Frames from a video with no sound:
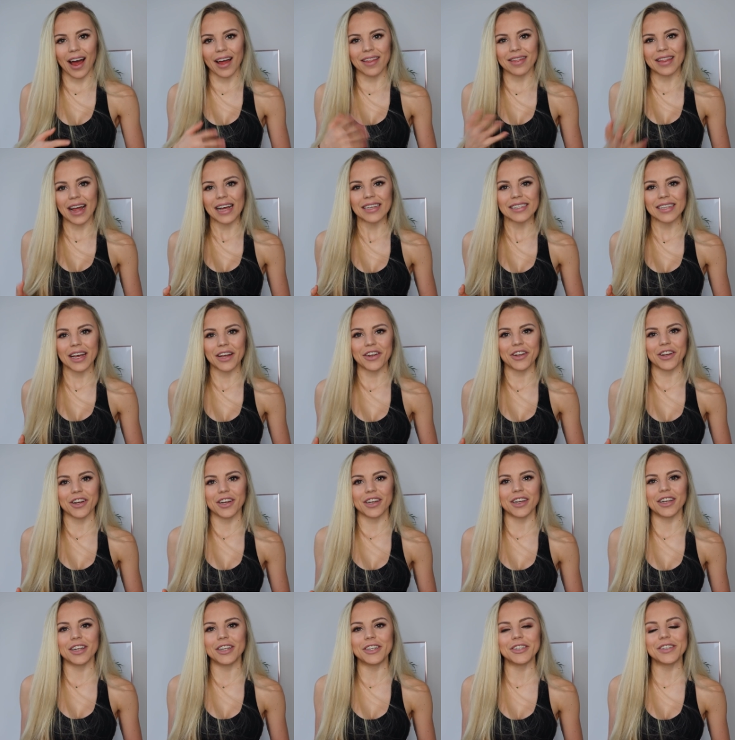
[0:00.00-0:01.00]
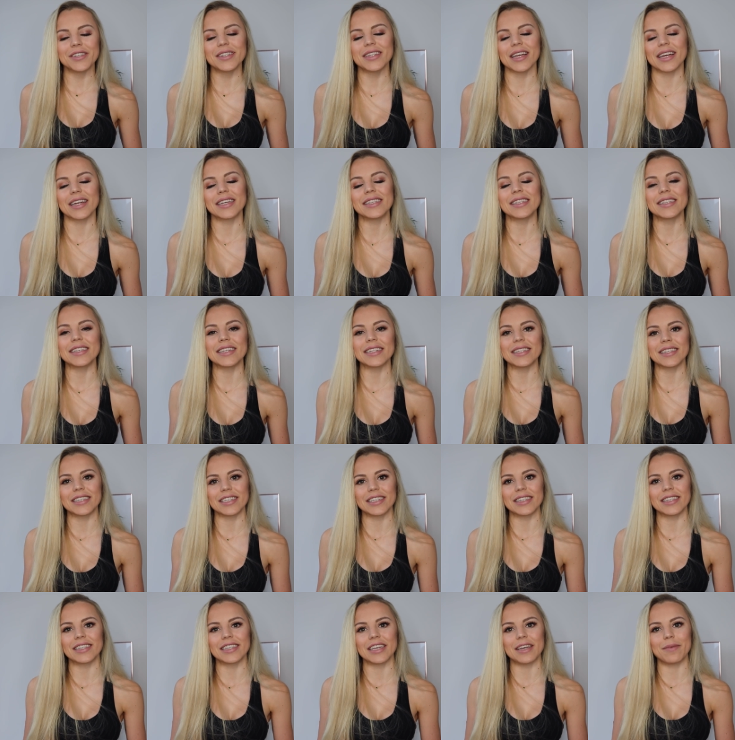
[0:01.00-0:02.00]
and that's how you're gonna lose the
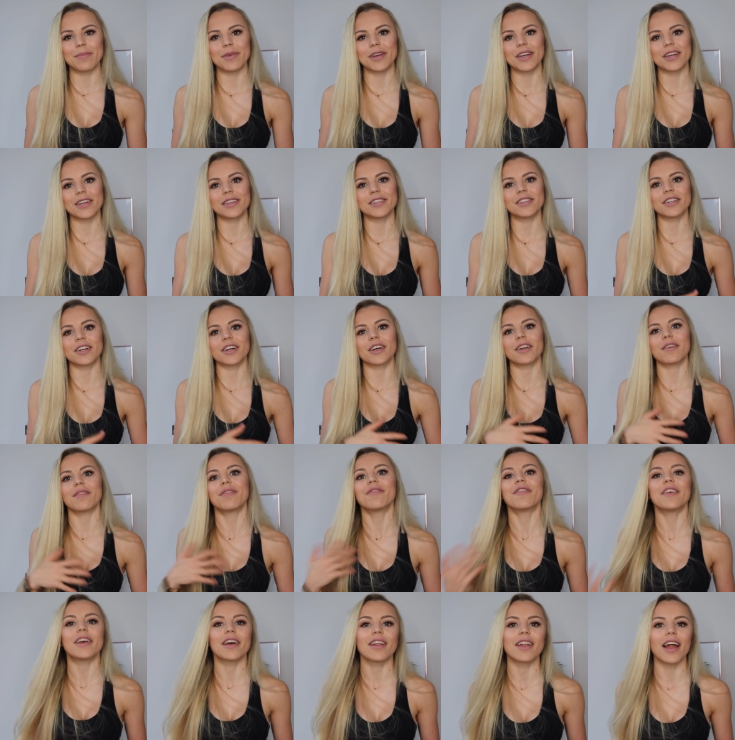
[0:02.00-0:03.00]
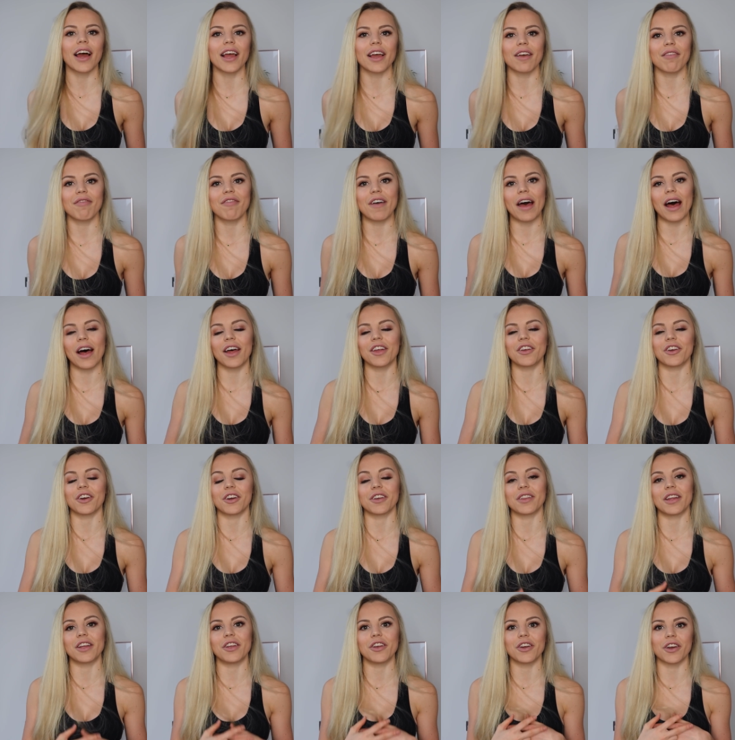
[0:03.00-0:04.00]
consistency, because you're gonna feel like a failure
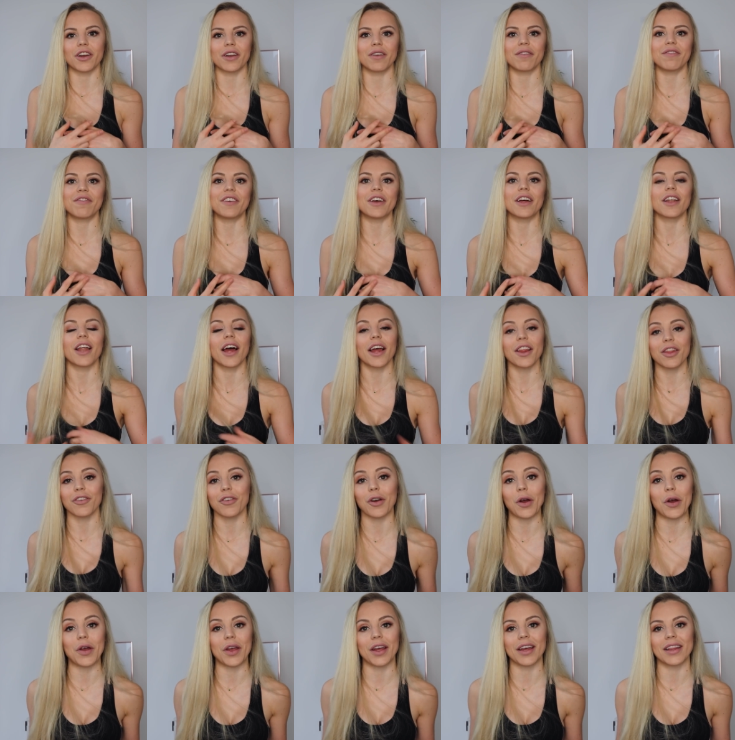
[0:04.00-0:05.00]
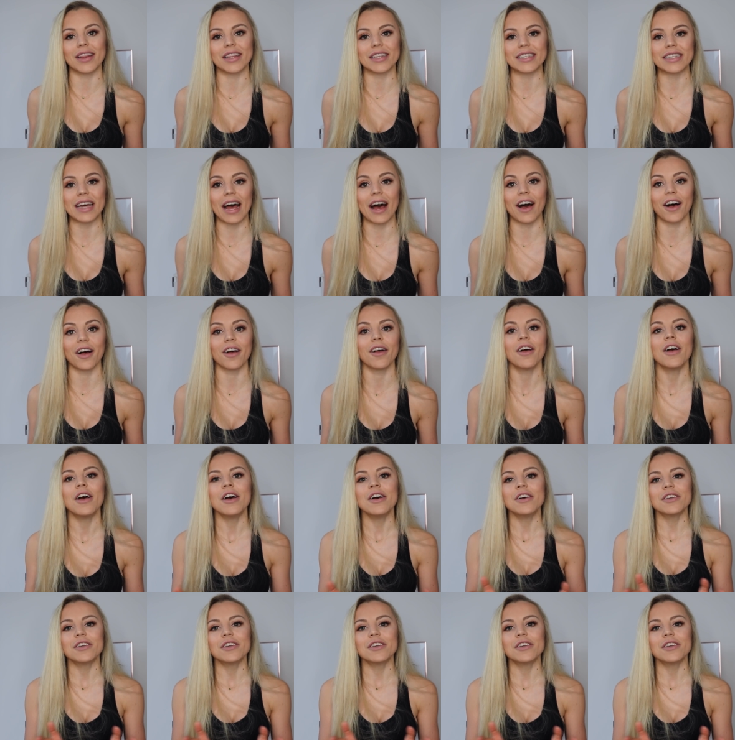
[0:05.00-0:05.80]
and then you're gonna feel like throwing in the towel.